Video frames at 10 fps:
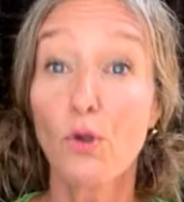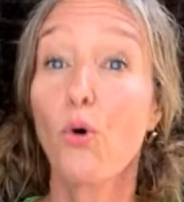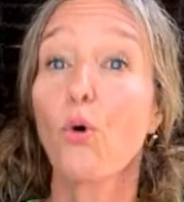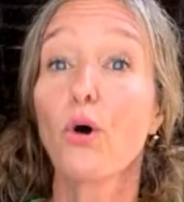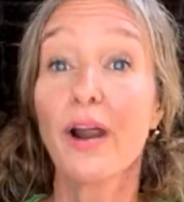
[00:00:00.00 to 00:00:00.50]

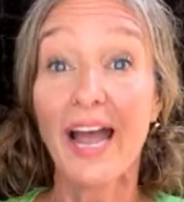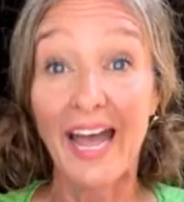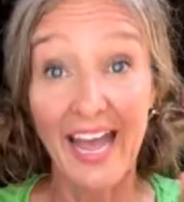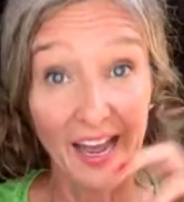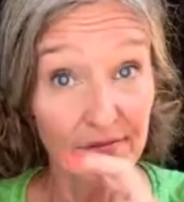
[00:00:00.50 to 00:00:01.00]
or
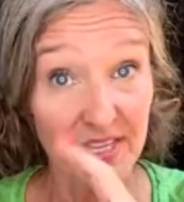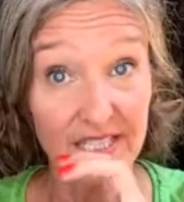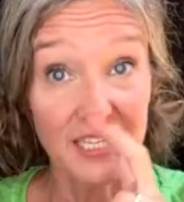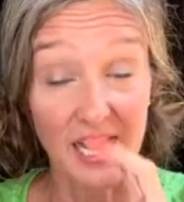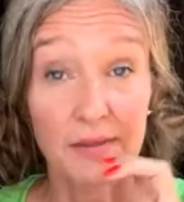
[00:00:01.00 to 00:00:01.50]
have the
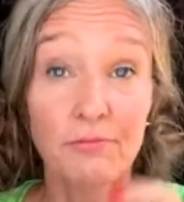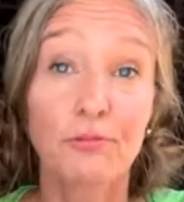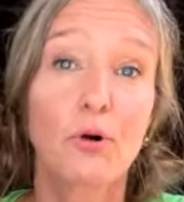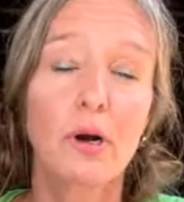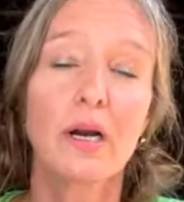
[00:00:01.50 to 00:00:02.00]
time
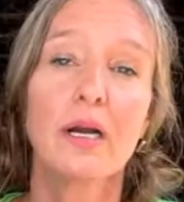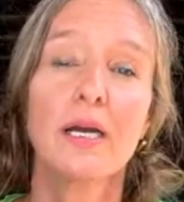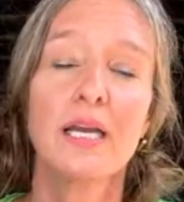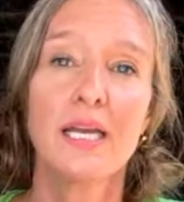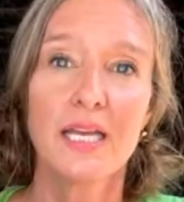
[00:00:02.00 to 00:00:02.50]
for
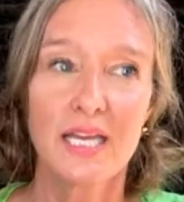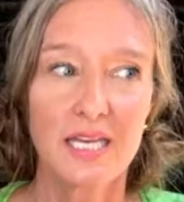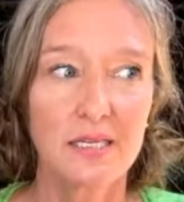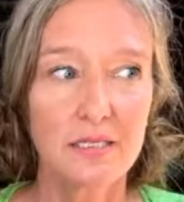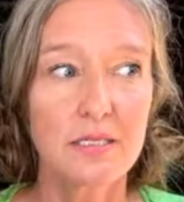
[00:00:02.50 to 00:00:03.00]

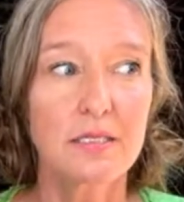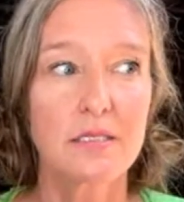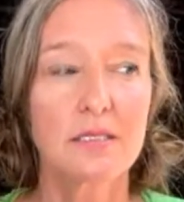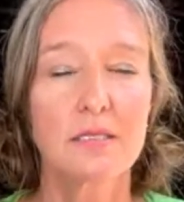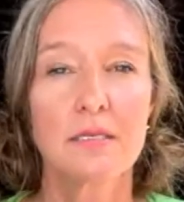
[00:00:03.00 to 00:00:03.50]

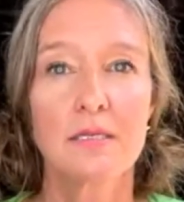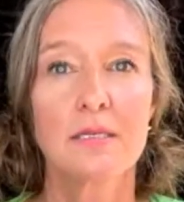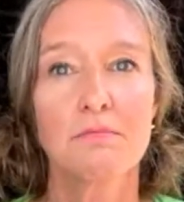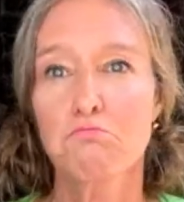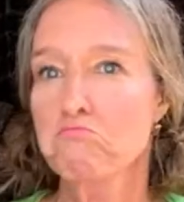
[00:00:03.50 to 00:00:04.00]
is
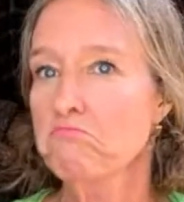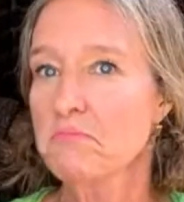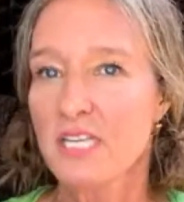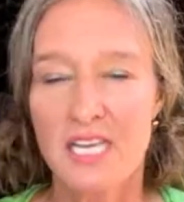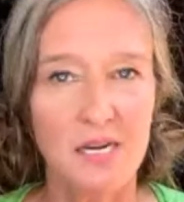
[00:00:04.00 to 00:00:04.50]

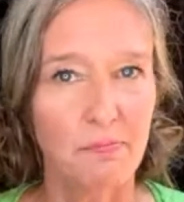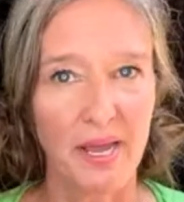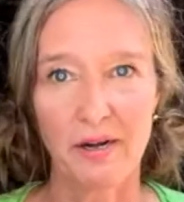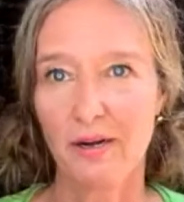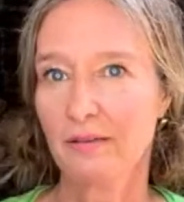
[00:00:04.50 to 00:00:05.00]
to eat
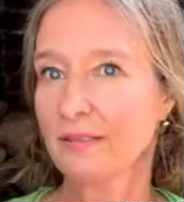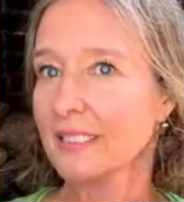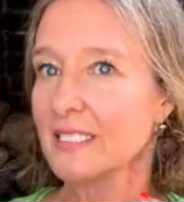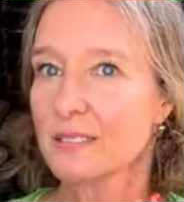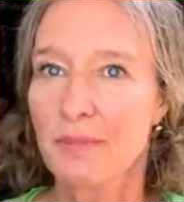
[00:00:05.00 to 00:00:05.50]
better,
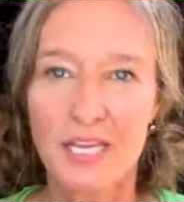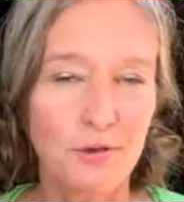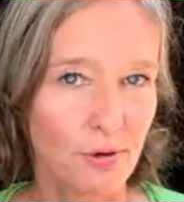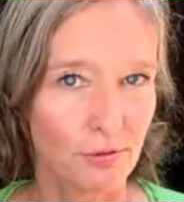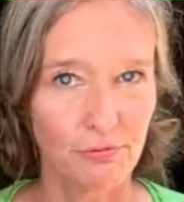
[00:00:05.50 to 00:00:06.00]
to make
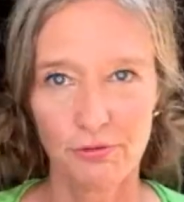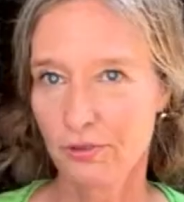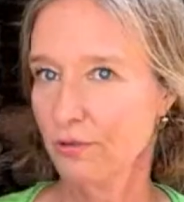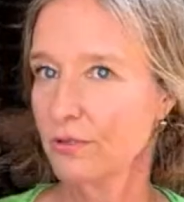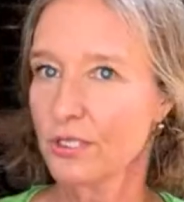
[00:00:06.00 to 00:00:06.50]
your own
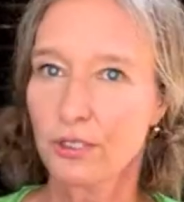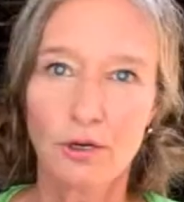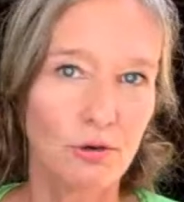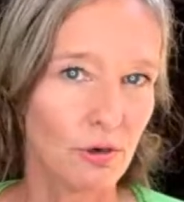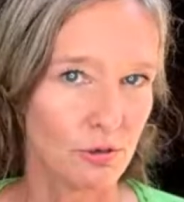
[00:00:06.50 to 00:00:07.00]
food, to
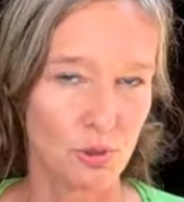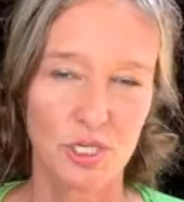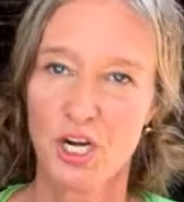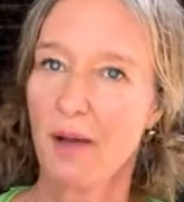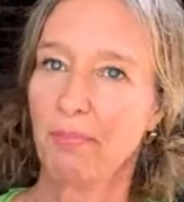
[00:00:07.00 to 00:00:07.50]
go grocery
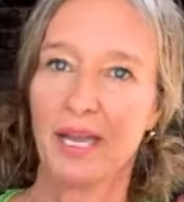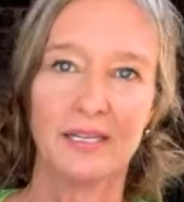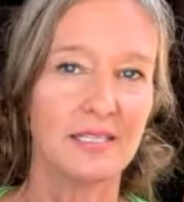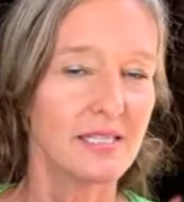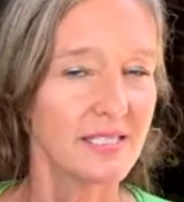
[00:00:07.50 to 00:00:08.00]
shopping,
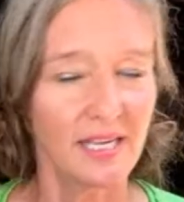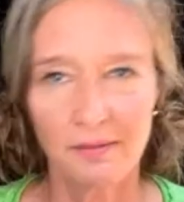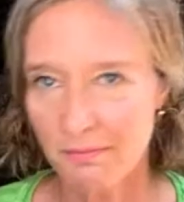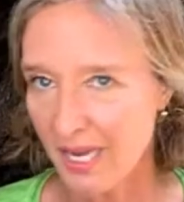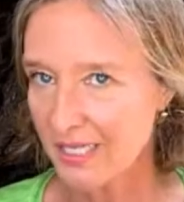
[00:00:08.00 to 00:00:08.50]
to sit
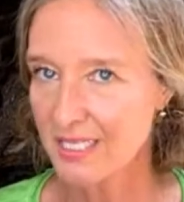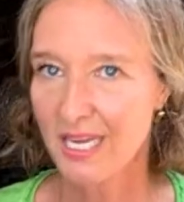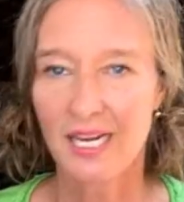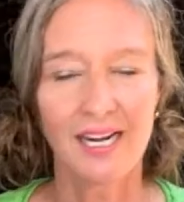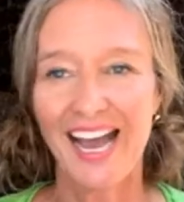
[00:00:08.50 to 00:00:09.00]
and
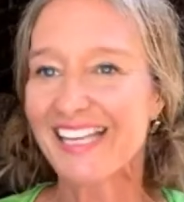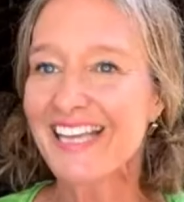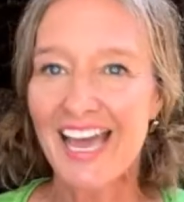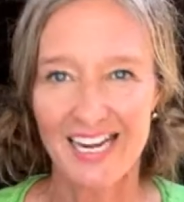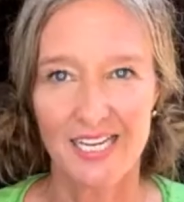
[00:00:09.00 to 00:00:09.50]
meditate. I
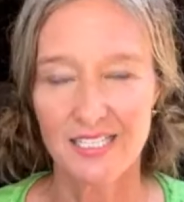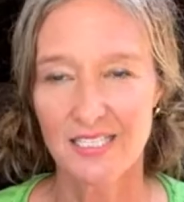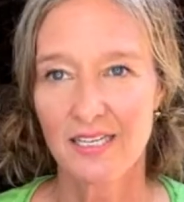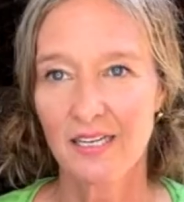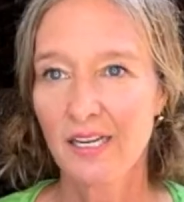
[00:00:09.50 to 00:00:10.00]
get it.
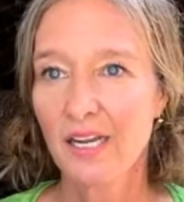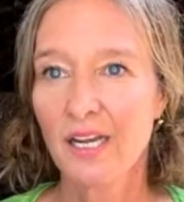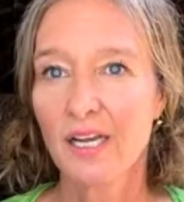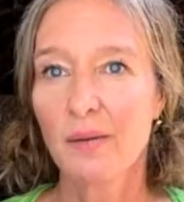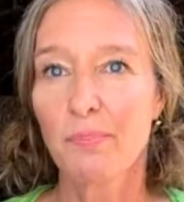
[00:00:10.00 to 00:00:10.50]

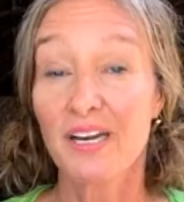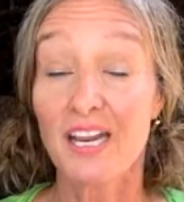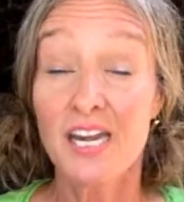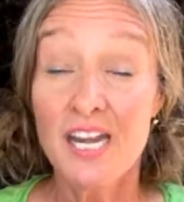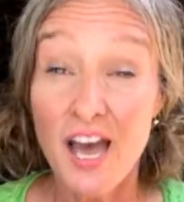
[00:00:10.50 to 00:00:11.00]
But
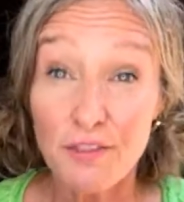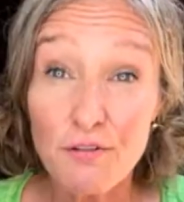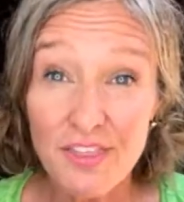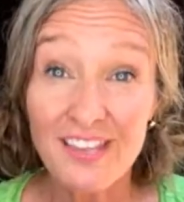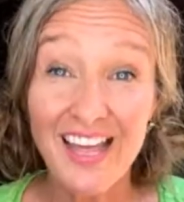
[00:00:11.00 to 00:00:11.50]
another
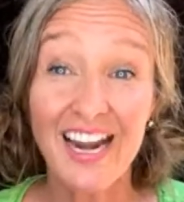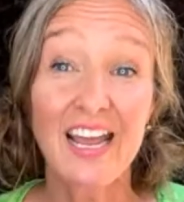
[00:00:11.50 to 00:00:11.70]
thing that I